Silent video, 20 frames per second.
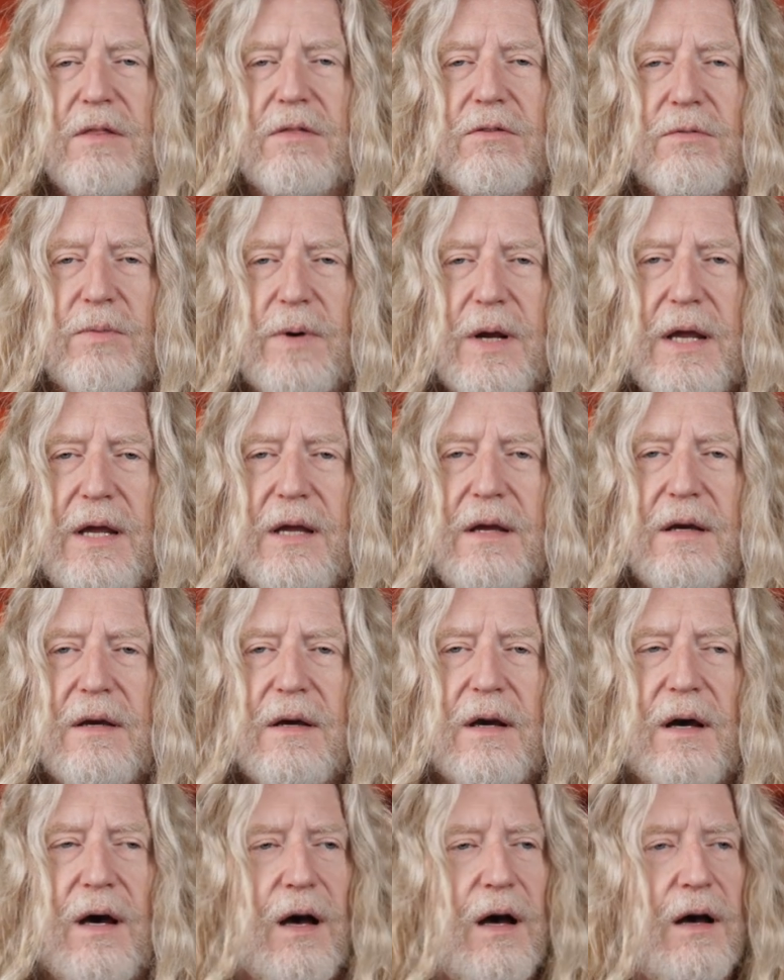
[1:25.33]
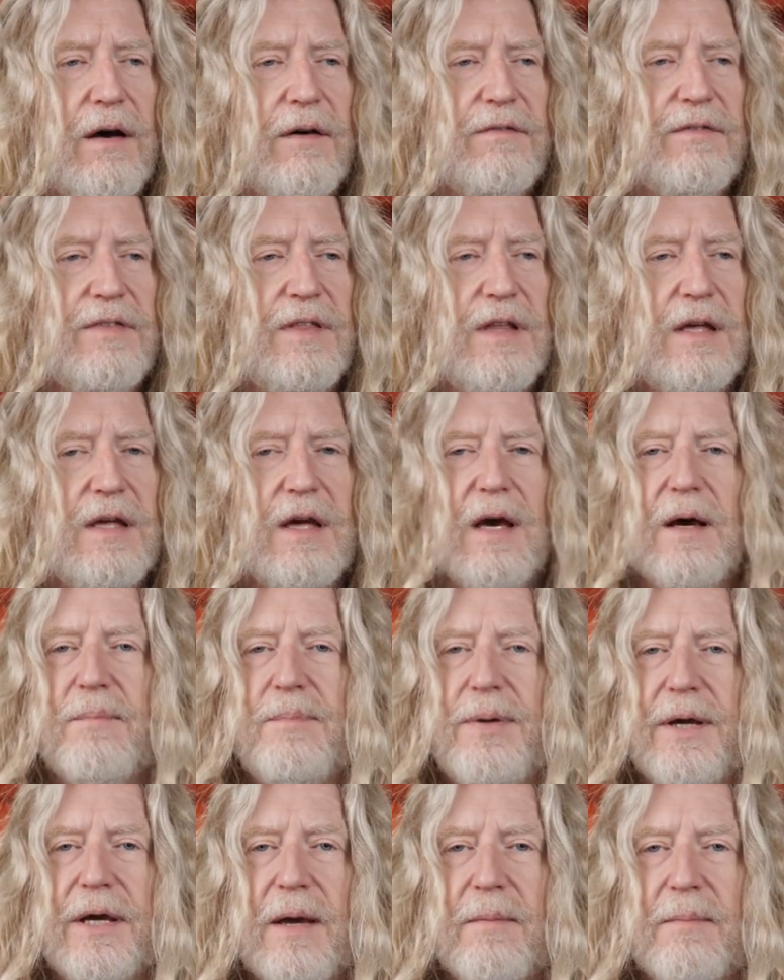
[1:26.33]
3 of the
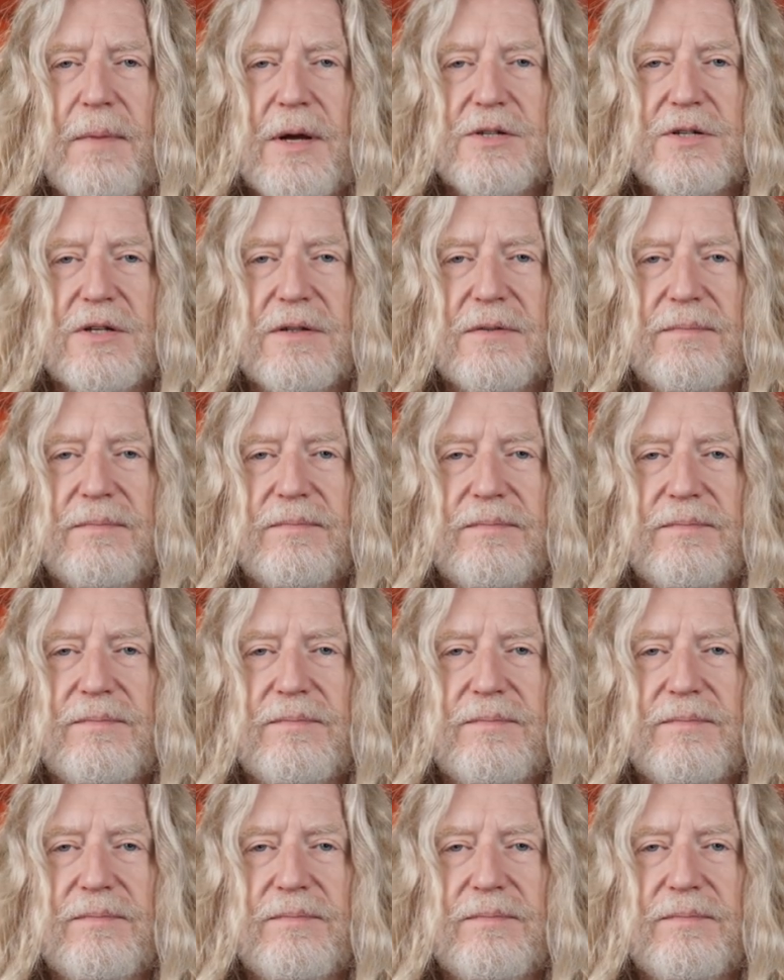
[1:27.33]
pickup measure.